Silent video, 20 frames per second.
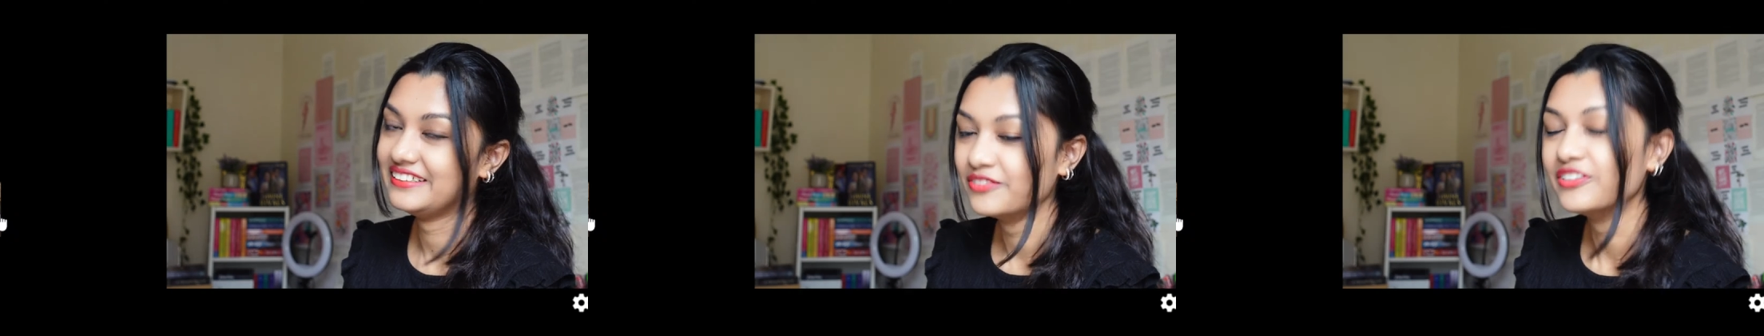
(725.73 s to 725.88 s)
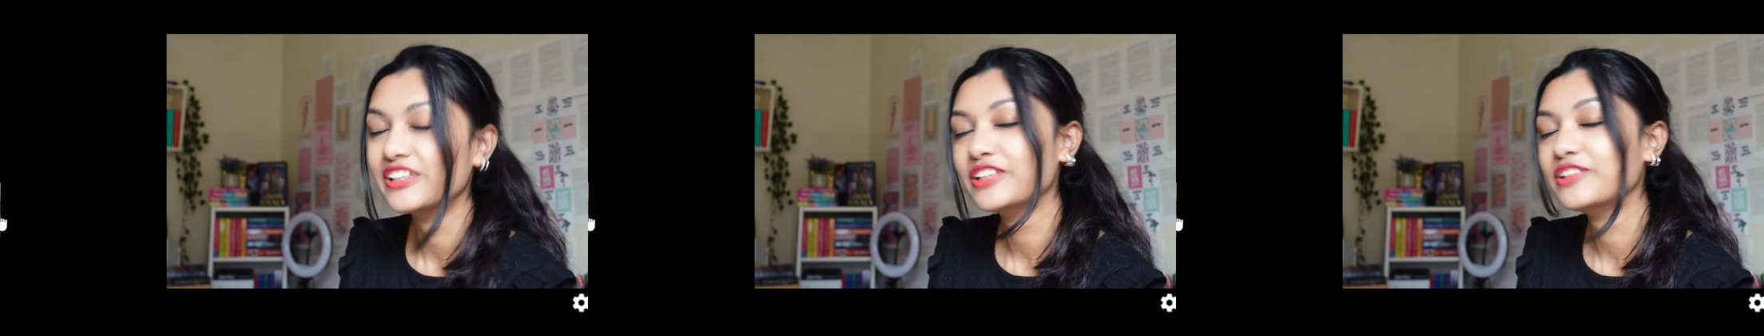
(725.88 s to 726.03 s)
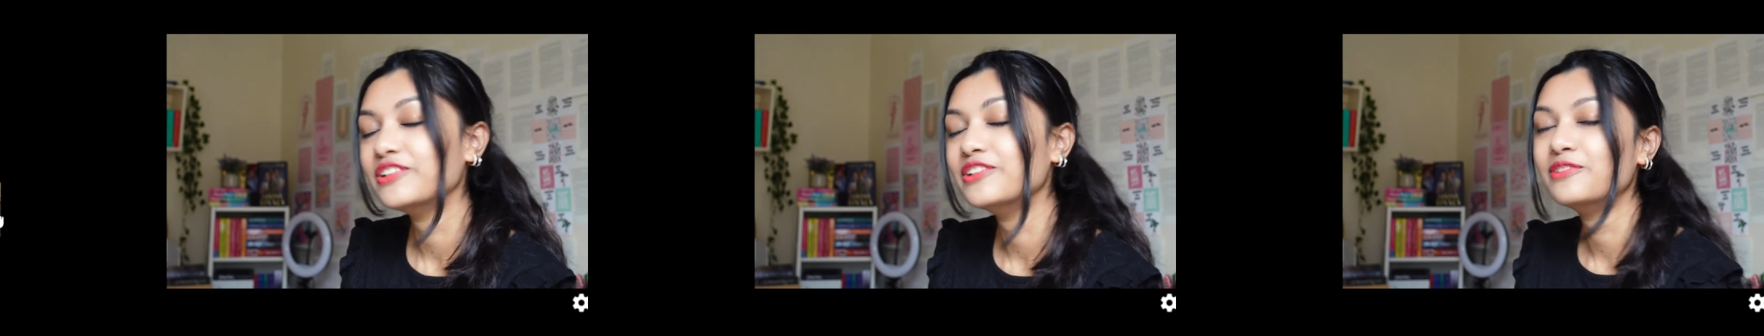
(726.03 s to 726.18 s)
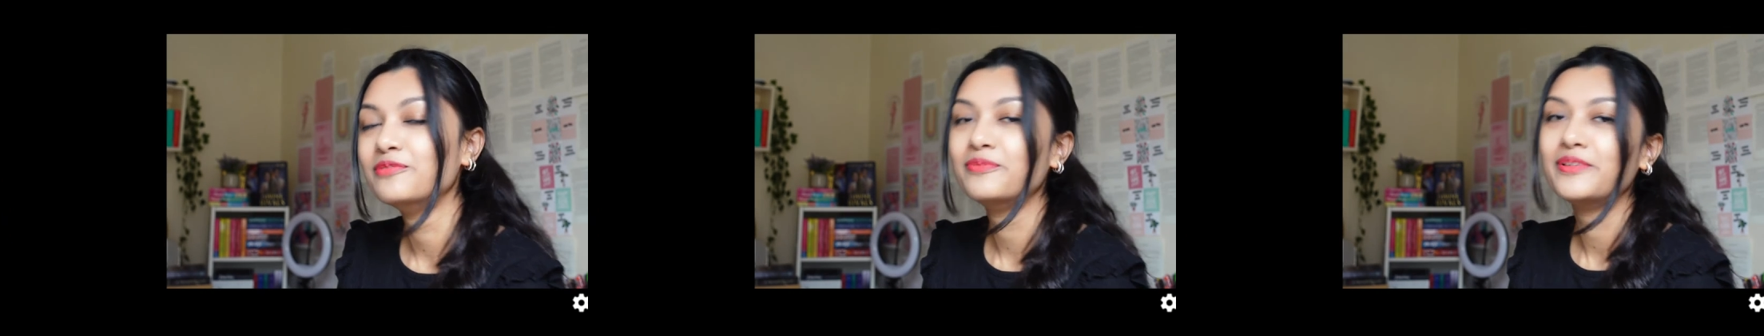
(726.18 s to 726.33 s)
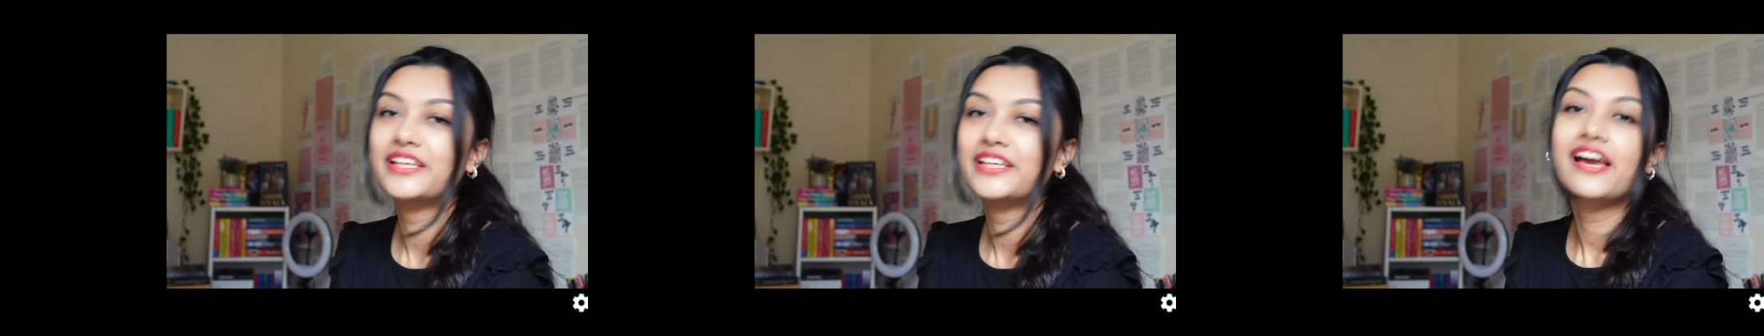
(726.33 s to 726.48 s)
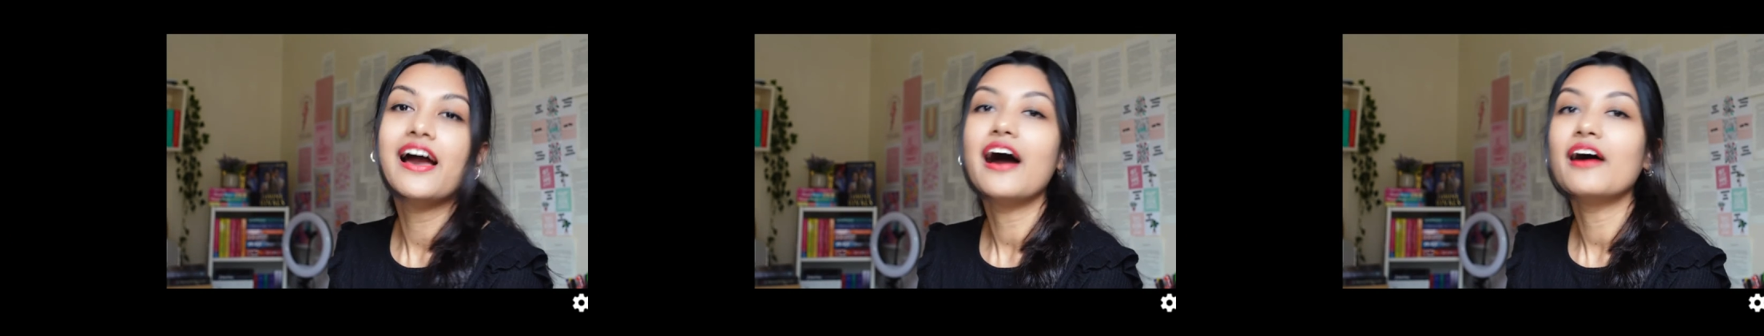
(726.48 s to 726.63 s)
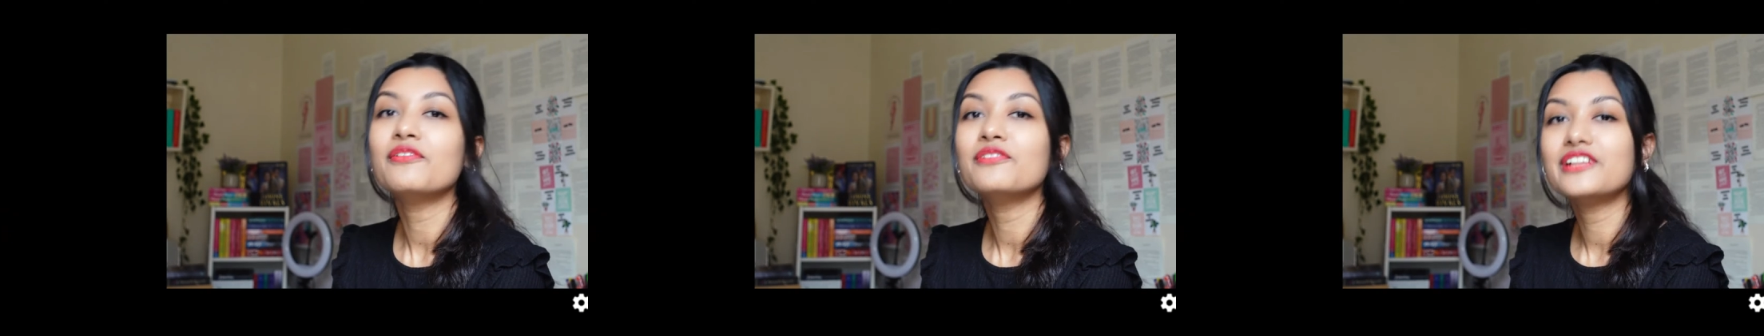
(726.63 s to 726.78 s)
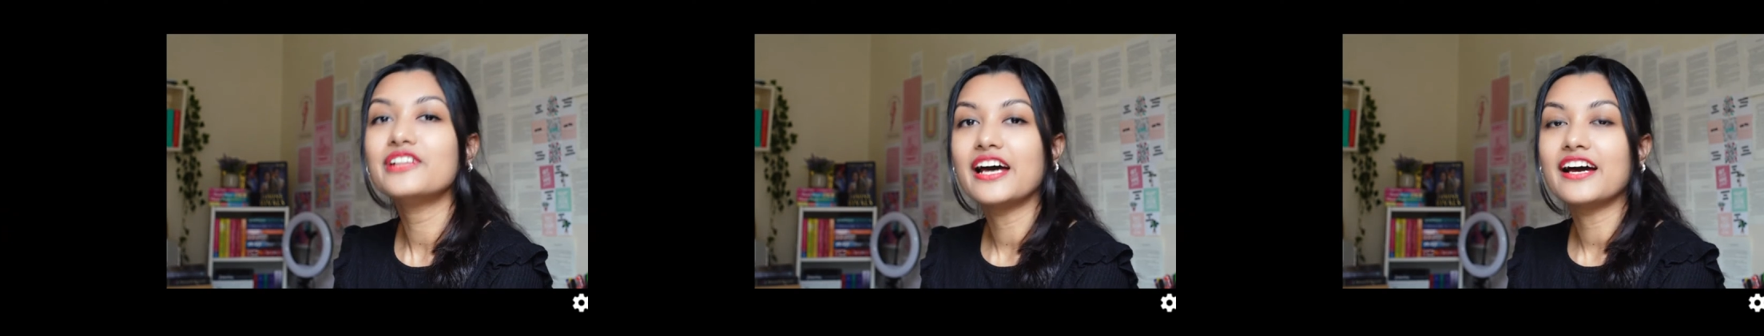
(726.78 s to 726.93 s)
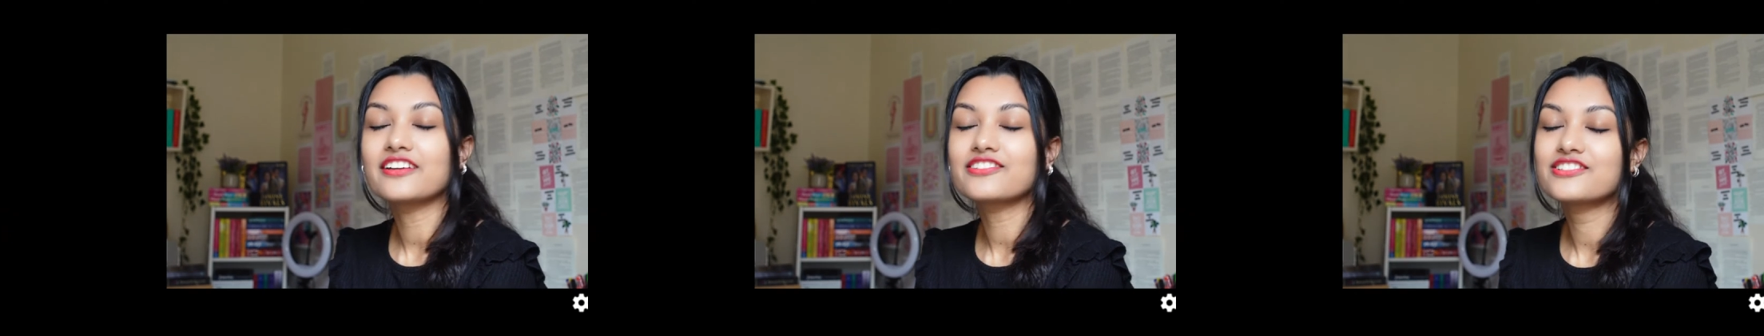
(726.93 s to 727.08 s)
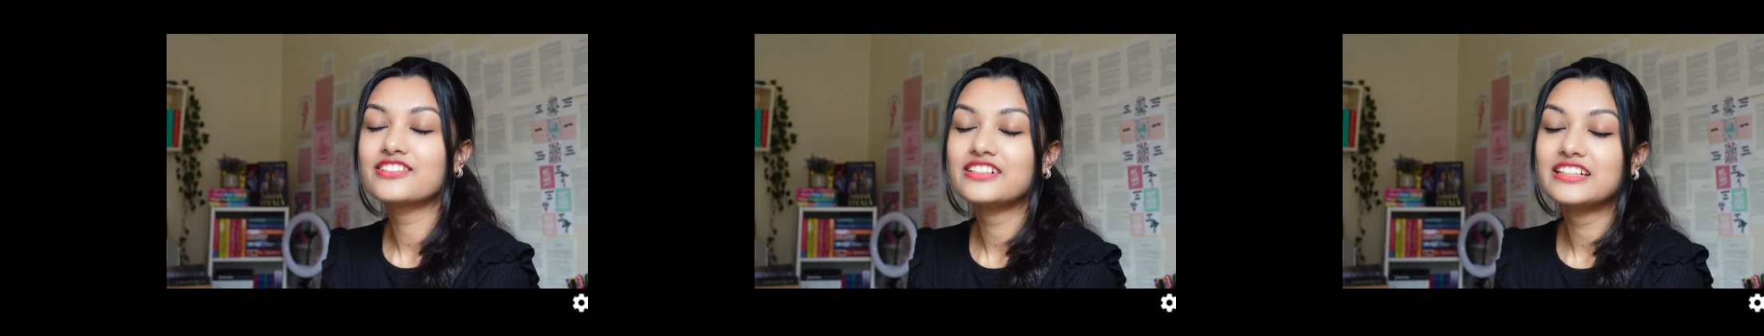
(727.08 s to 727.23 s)
We could be. I would
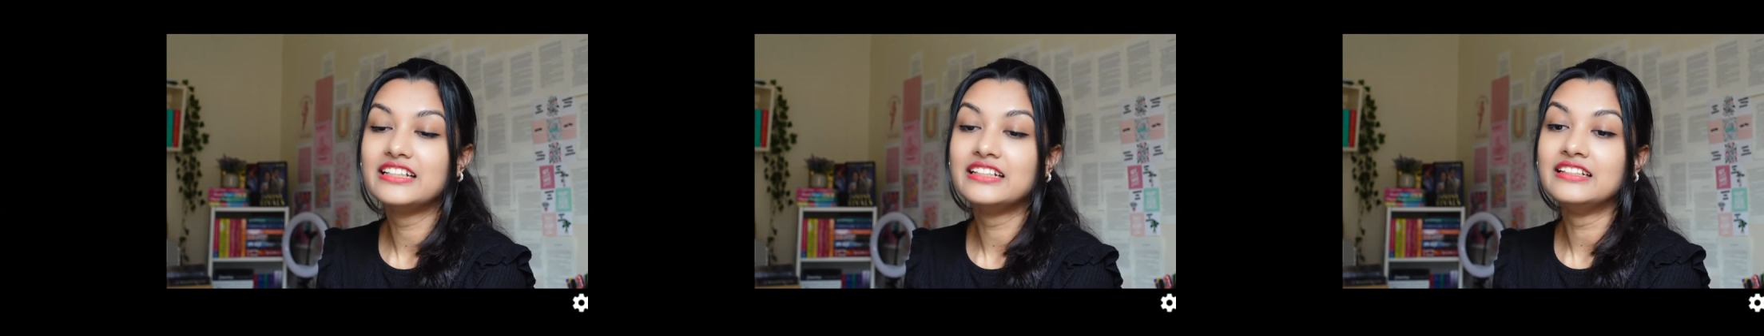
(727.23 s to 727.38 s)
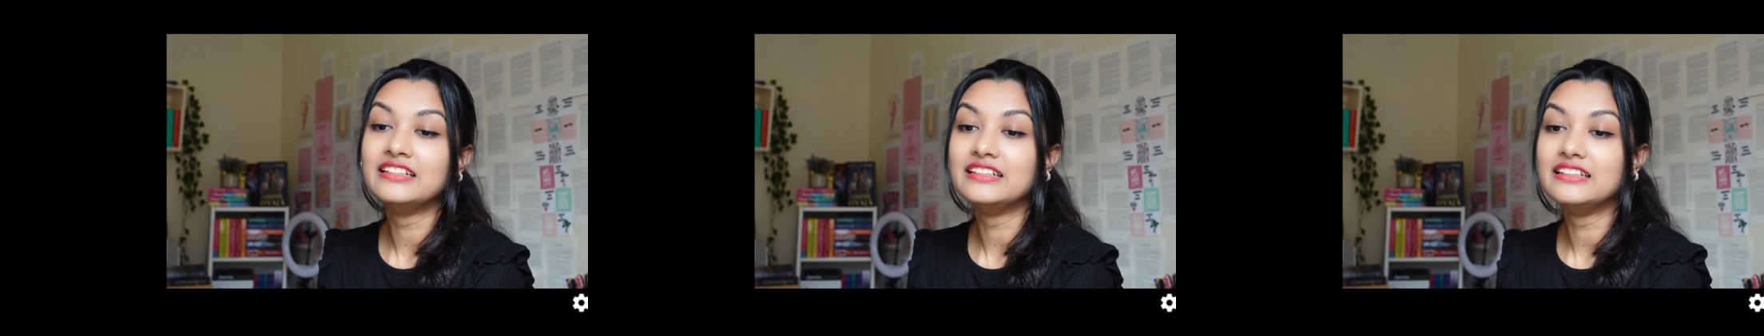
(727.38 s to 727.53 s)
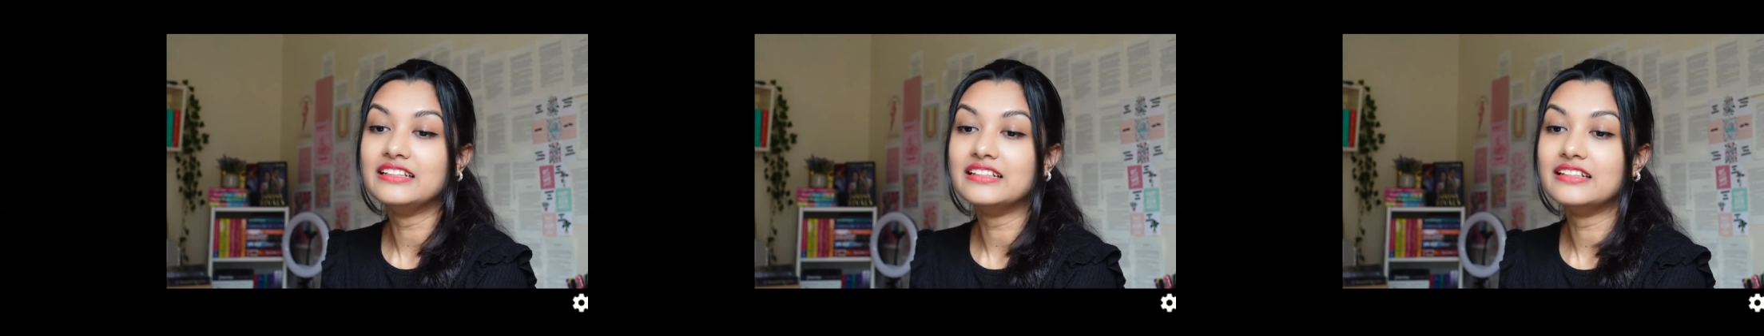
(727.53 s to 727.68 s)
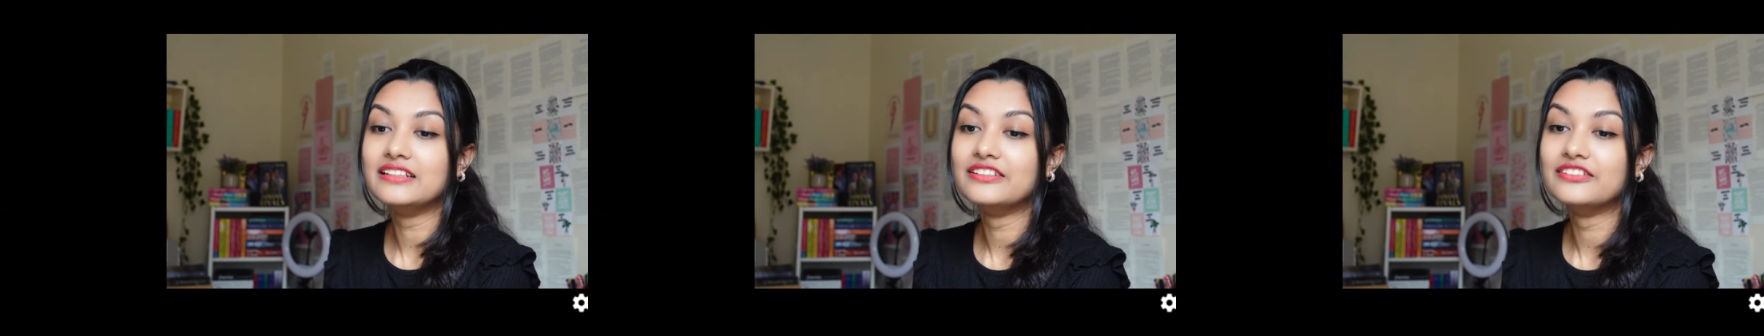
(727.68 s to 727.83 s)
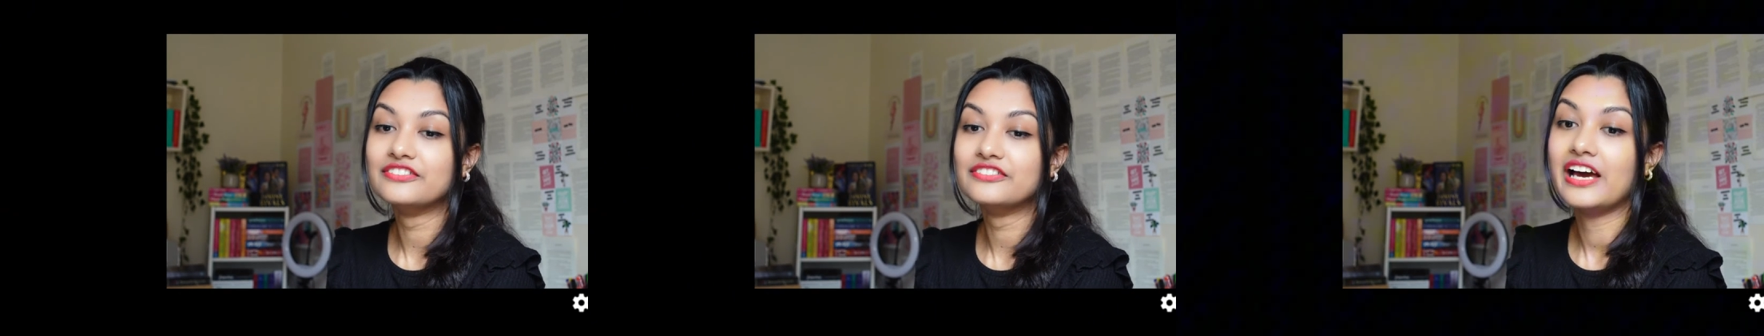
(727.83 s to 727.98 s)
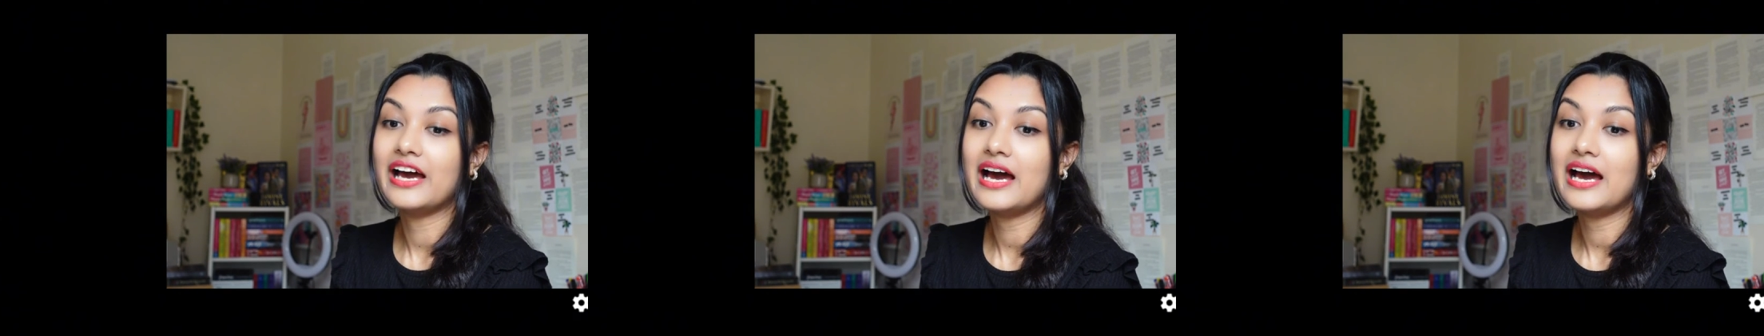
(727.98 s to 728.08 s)
actually live